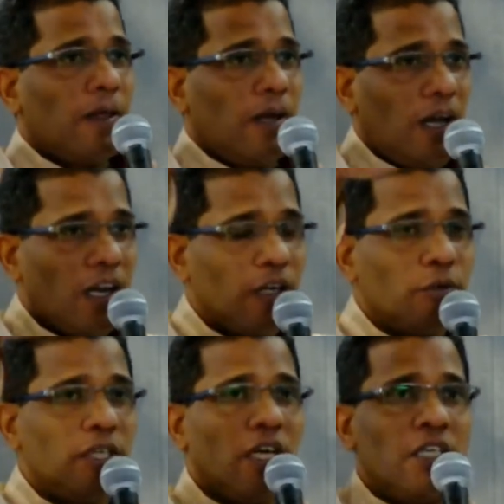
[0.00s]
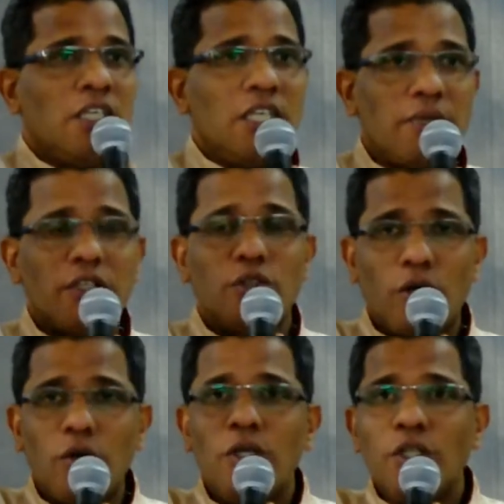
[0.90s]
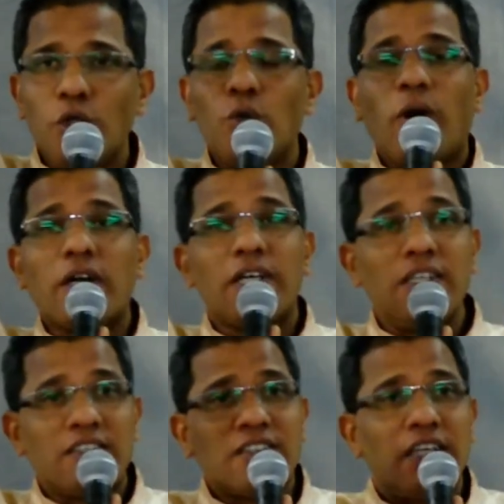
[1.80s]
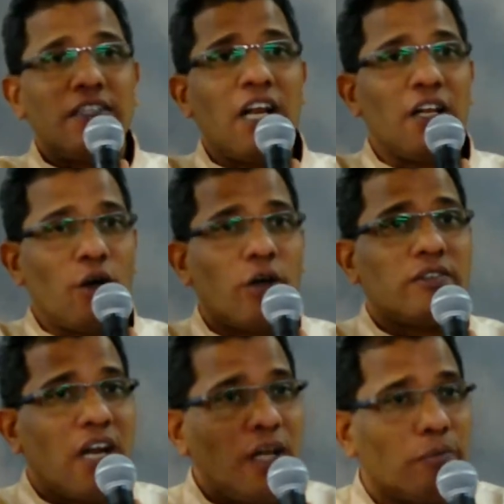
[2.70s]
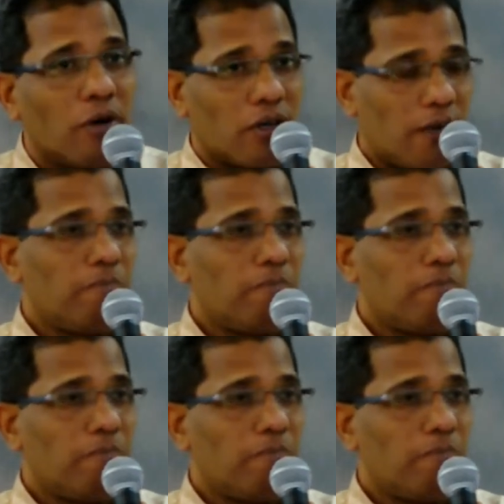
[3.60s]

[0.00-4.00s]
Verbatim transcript: Hallelujah. Even though you are instantly not delivered.